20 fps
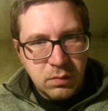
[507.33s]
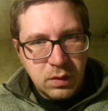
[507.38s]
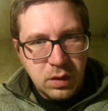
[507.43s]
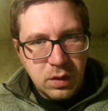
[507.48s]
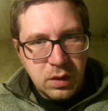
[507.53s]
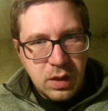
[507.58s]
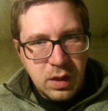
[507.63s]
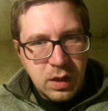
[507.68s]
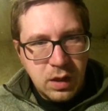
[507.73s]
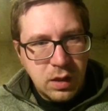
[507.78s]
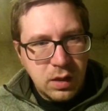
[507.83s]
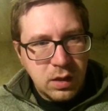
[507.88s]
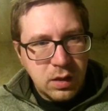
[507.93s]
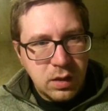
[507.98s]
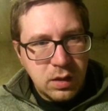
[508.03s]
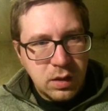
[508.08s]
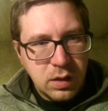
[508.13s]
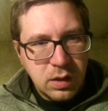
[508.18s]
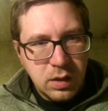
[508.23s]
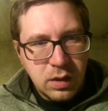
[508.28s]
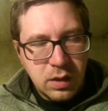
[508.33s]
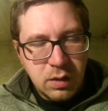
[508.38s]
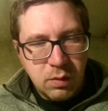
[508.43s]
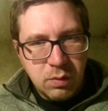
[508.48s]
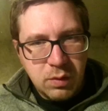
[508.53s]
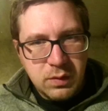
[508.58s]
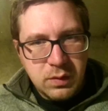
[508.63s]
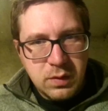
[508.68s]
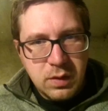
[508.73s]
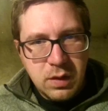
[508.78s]
Yeah, I
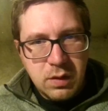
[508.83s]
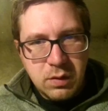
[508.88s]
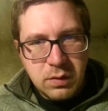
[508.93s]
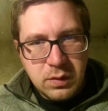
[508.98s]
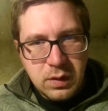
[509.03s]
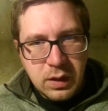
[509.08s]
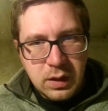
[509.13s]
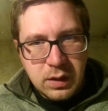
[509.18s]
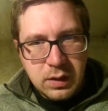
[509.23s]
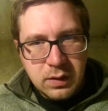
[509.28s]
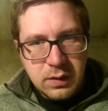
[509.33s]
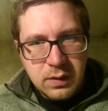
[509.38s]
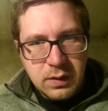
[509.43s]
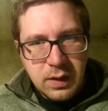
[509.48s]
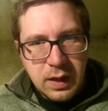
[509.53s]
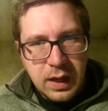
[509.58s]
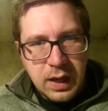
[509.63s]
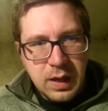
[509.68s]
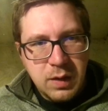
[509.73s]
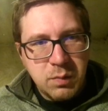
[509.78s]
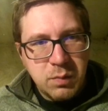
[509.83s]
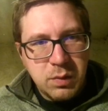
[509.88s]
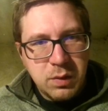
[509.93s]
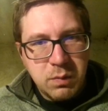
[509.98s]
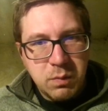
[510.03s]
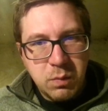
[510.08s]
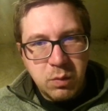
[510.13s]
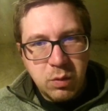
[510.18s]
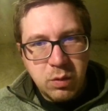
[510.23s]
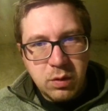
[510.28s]
want to say there's like a tad
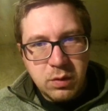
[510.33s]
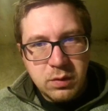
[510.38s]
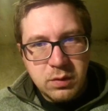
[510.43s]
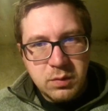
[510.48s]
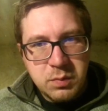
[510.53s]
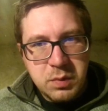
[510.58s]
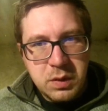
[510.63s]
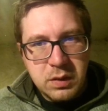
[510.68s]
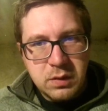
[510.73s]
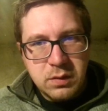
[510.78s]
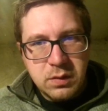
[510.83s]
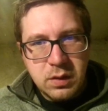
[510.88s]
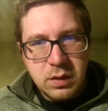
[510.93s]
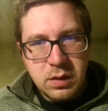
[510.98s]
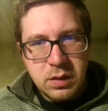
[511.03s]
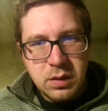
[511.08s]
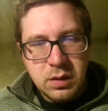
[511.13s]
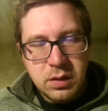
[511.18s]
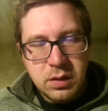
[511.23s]
bit more spacing